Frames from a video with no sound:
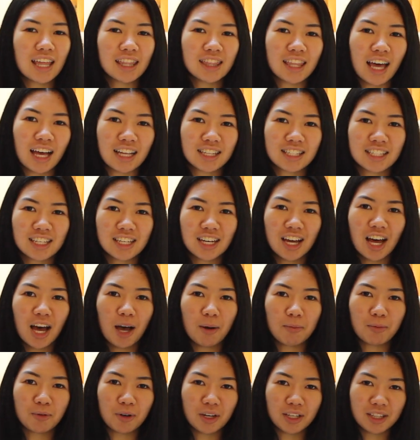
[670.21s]
That's going to
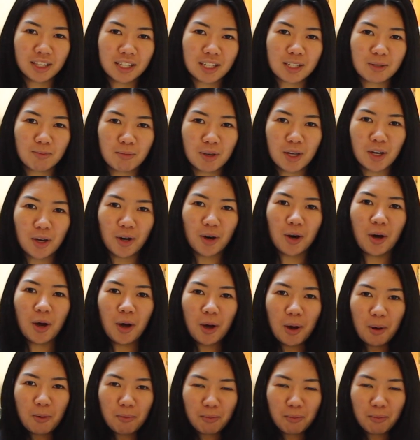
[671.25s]
upgrade this meal,